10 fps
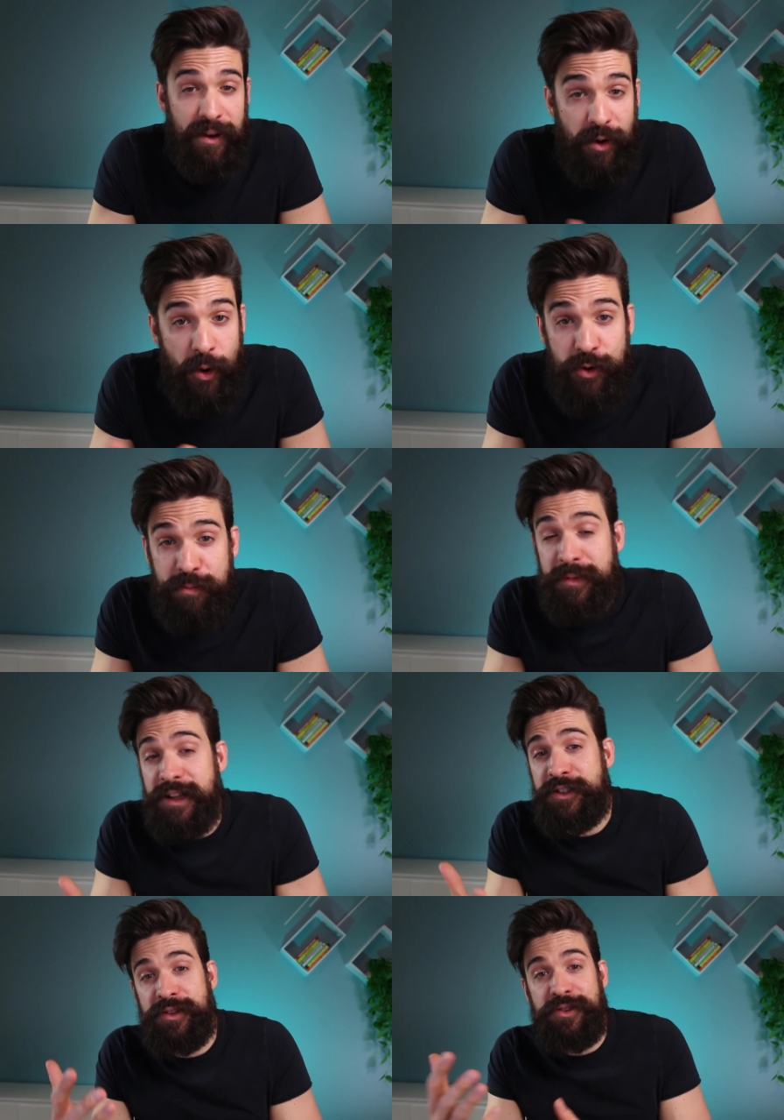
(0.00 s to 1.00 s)
Now I hope
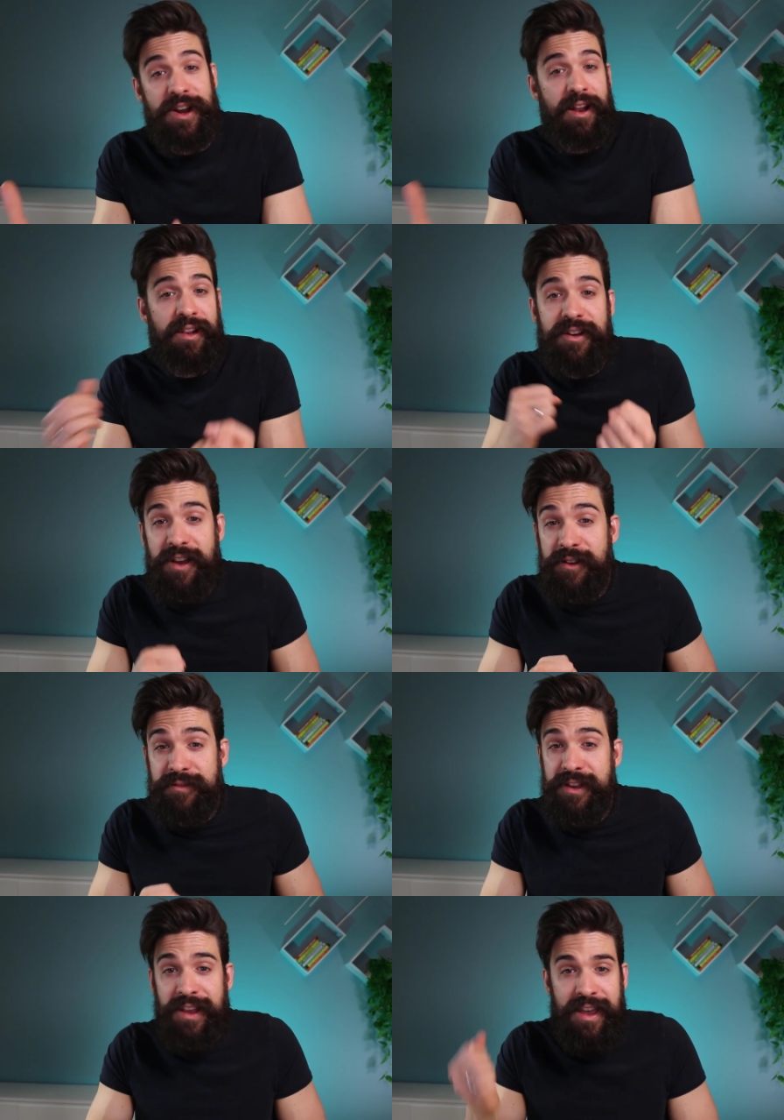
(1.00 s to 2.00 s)
that you took a lot out
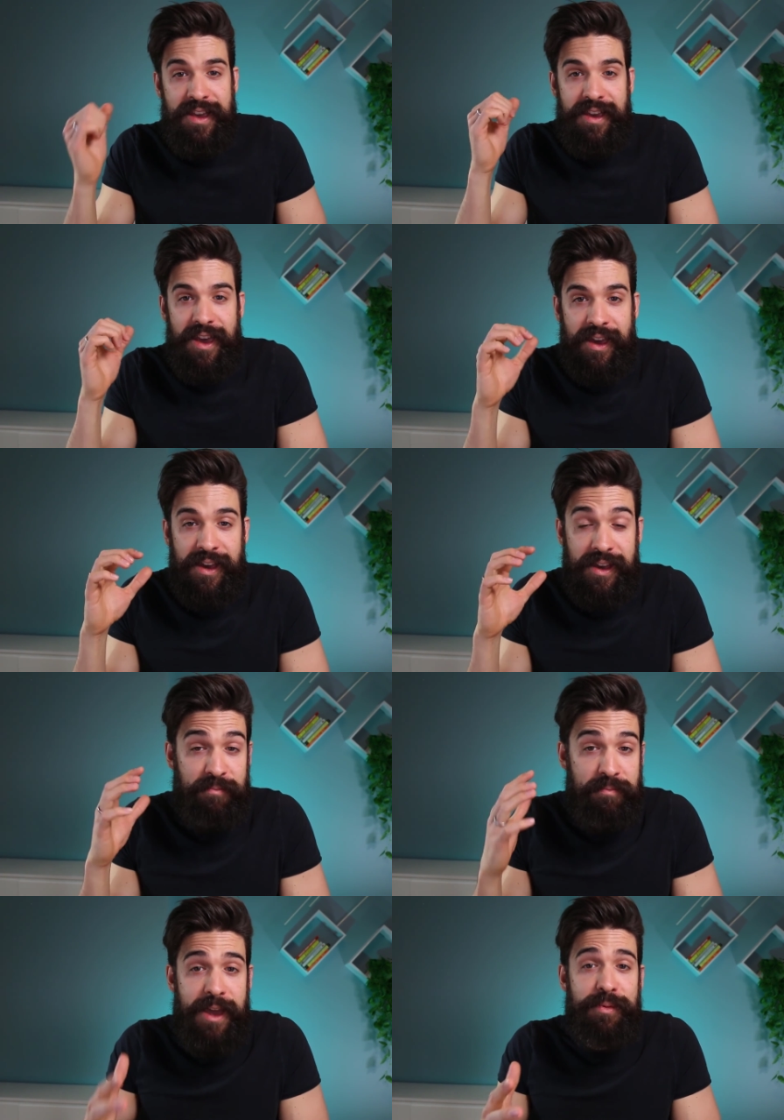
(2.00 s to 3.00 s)
of it,
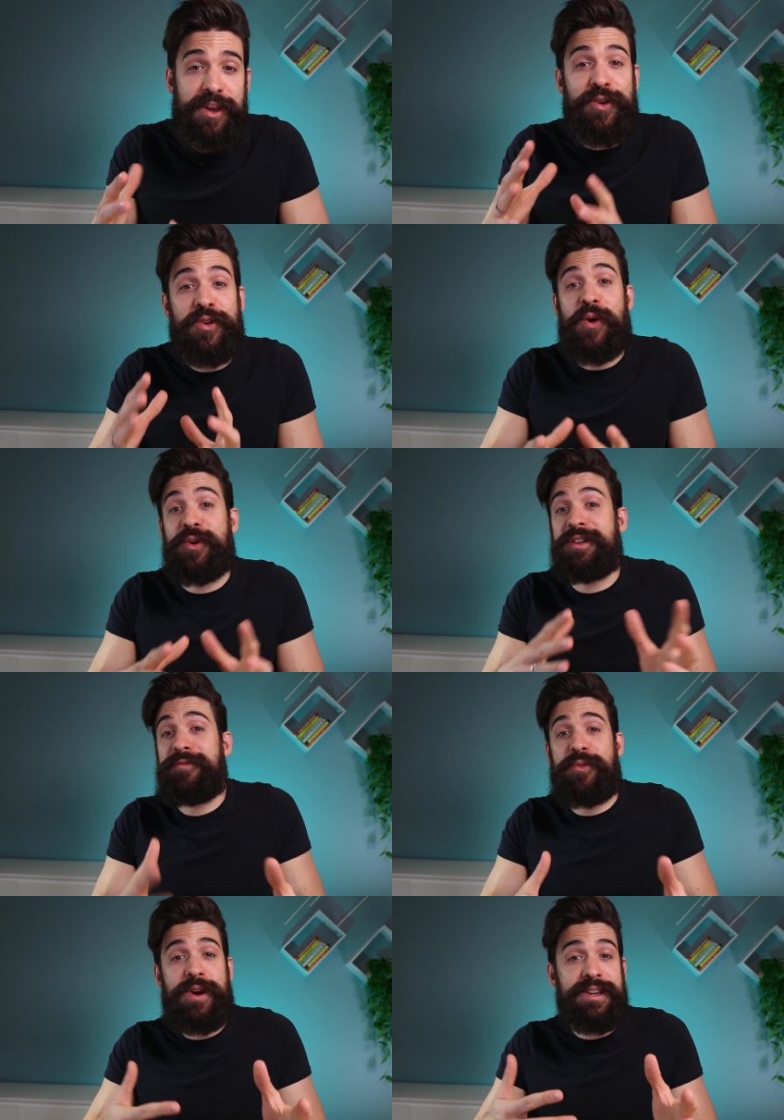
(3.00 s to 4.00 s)
and maybe you know
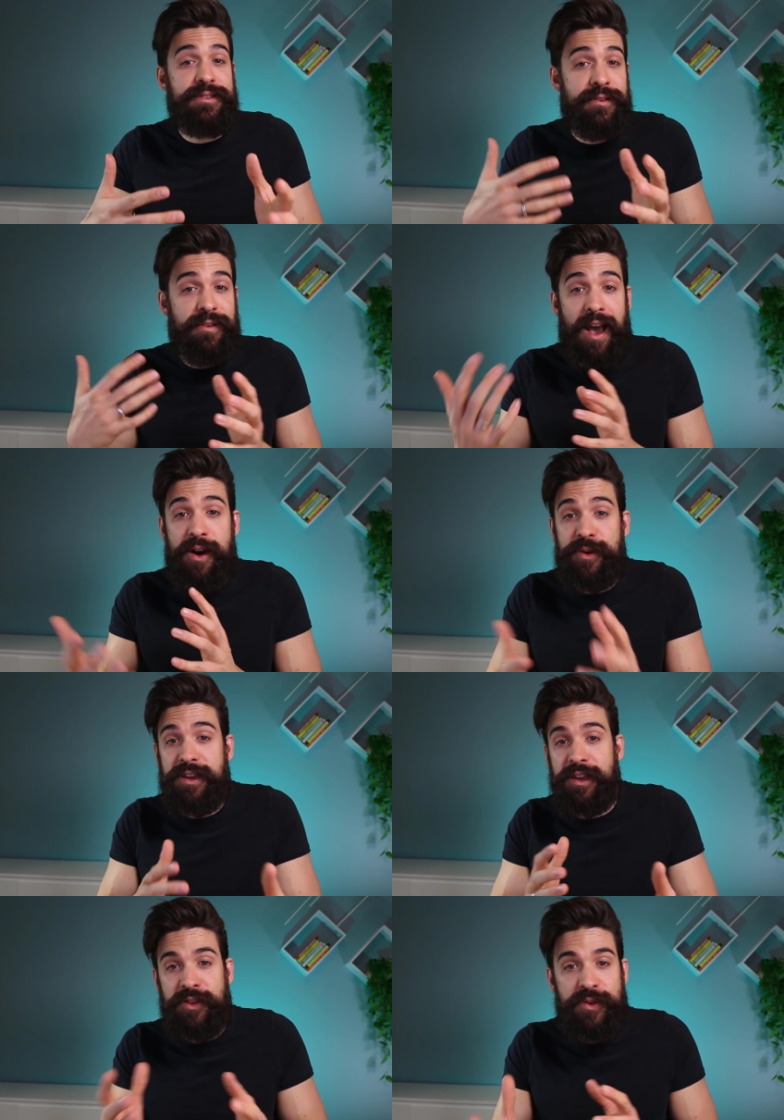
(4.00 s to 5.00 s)
different ways of how we
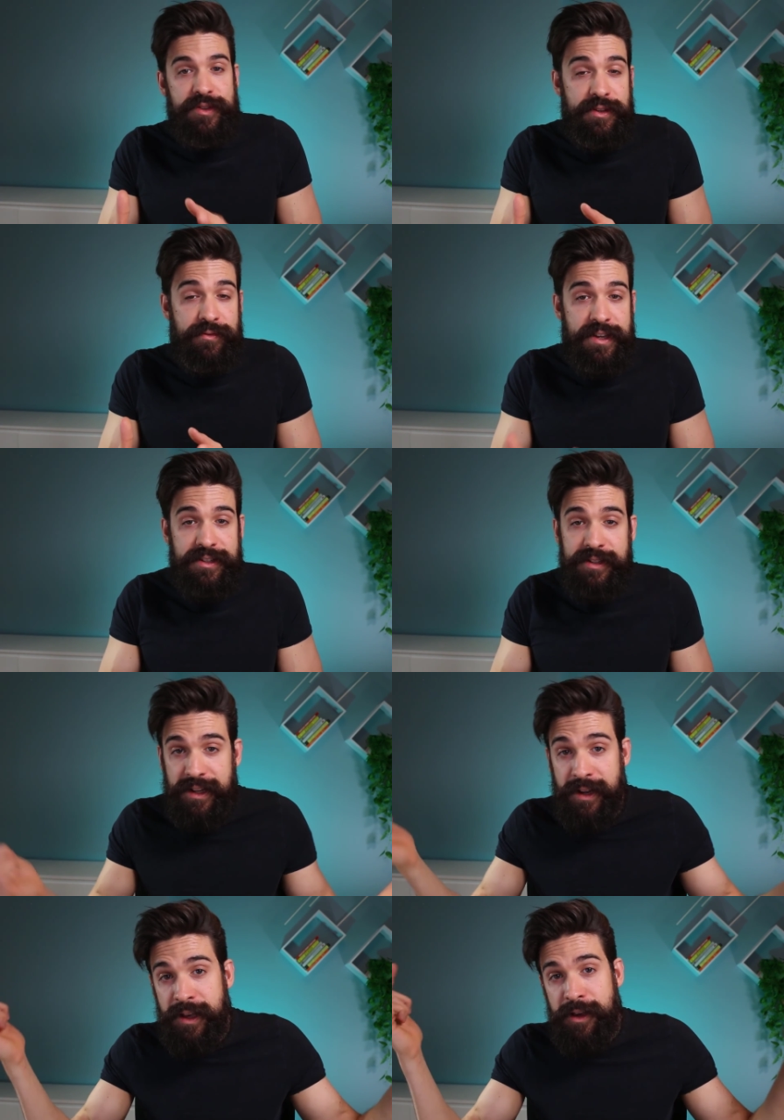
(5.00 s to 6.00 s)
can use this feature,
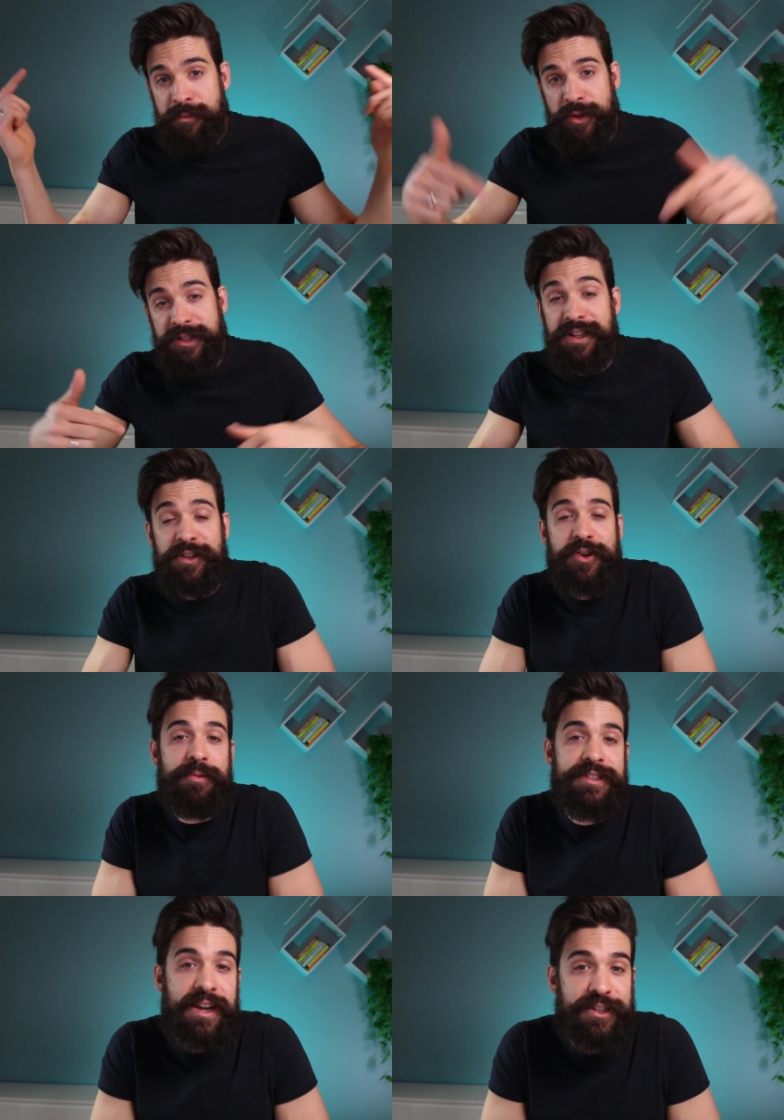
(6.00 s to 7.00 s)
then post it in the
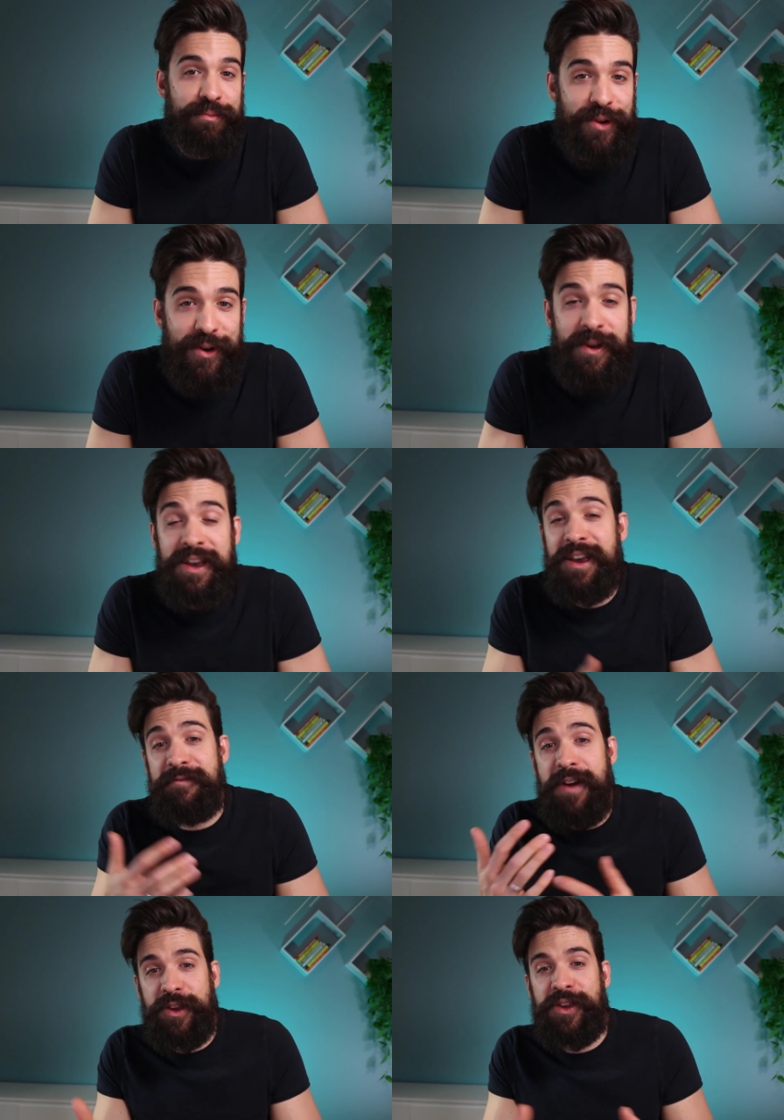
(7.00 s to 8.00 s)
comment section below.
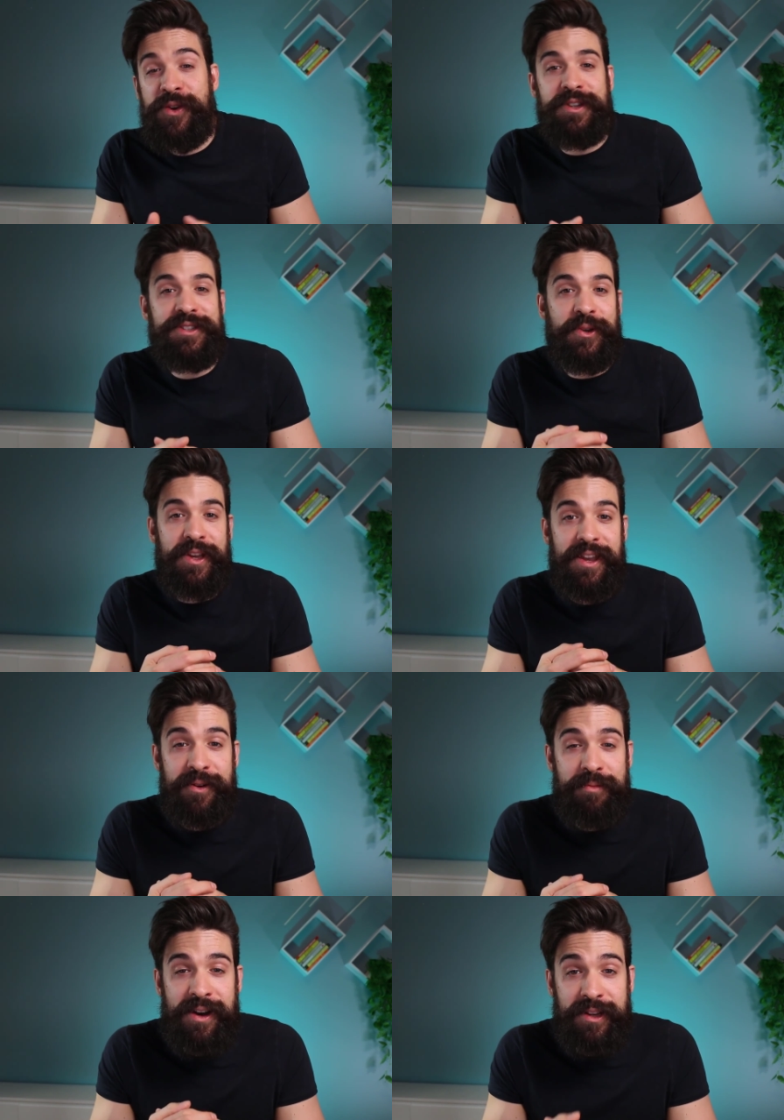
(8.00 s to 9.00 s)
Very curious to
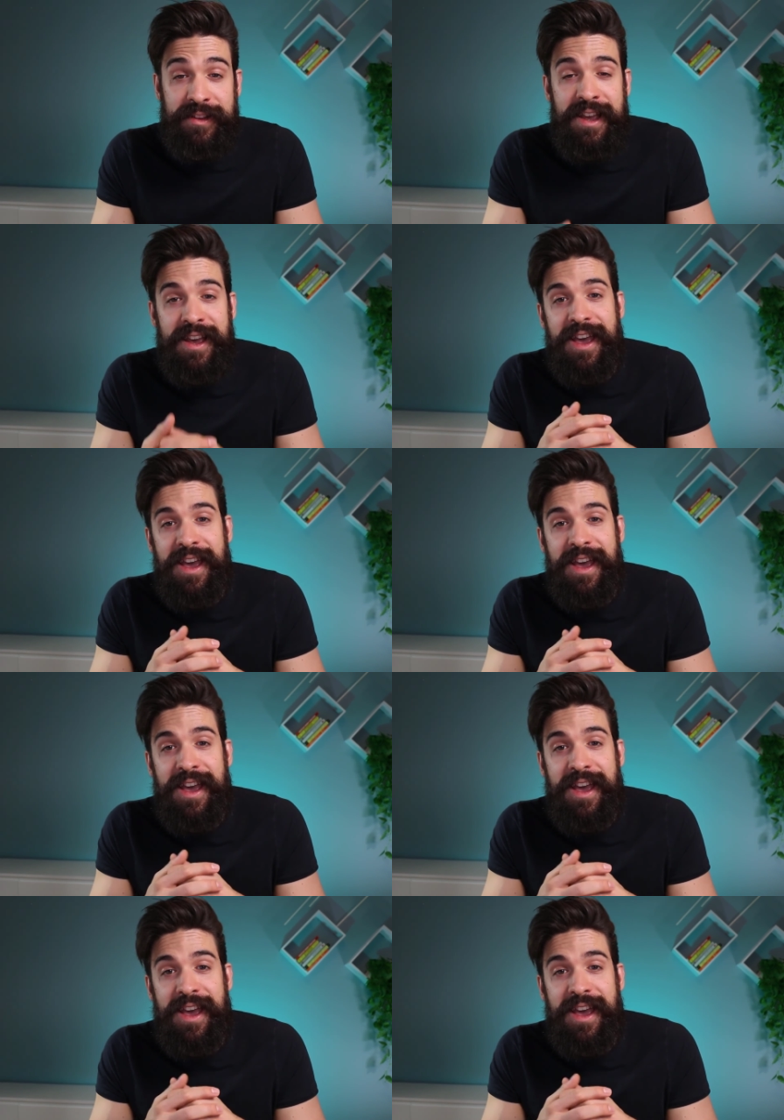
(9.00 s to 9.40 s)
hear about it.